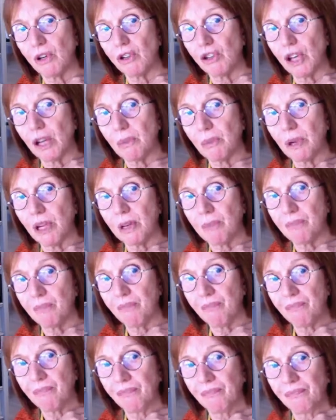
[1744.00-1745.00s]
shaping.
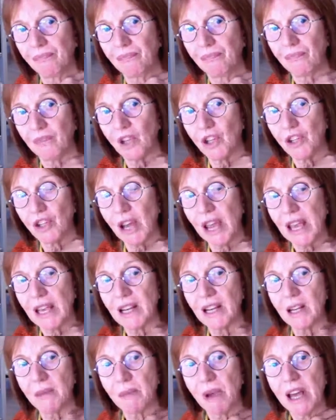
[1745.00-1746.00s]
So I
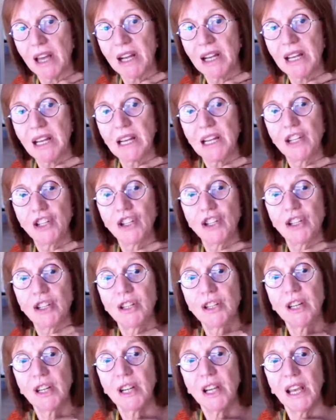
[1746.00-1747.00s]
added about 1 inch,
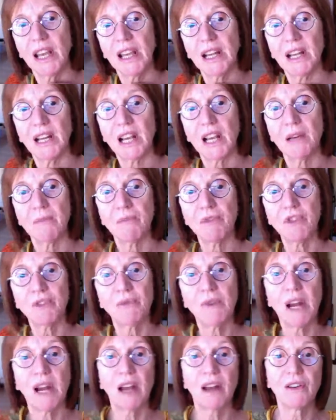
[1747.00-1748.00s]
and it comes
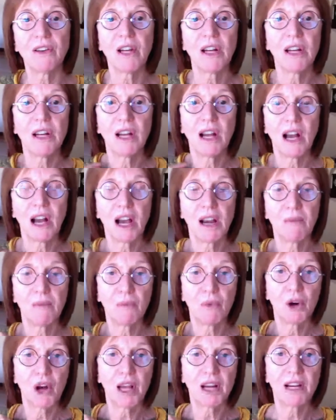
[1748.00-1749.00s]
around. I
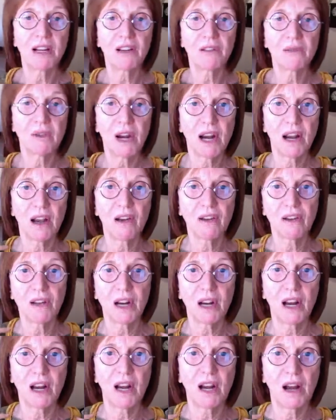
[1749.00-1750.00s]
brought it around.
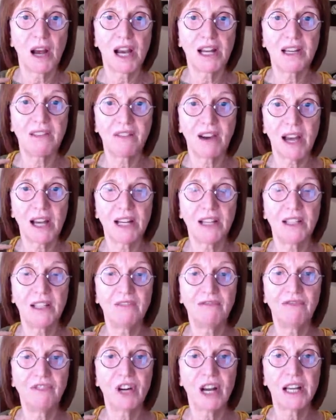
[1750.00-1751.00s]
I divided the
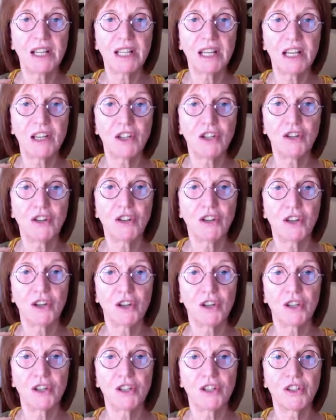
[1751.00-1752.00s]
front into
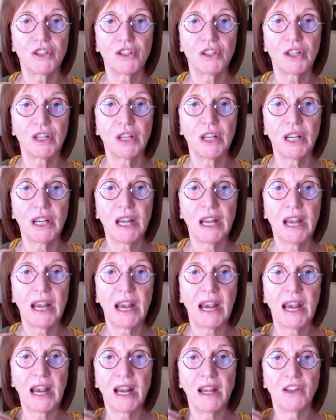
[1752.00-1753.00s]
thirds,
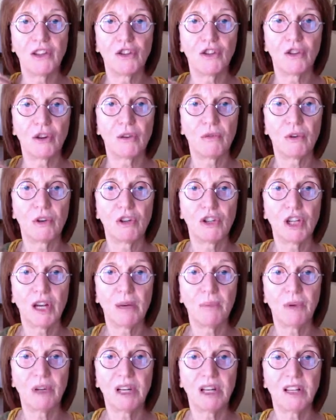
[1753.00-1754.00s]
and the short row
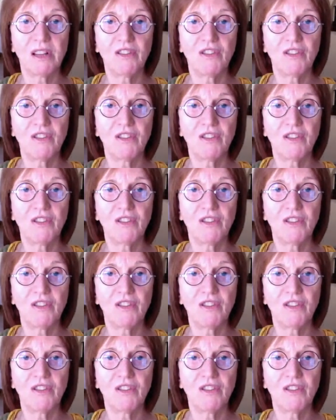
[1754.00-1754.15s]
shaping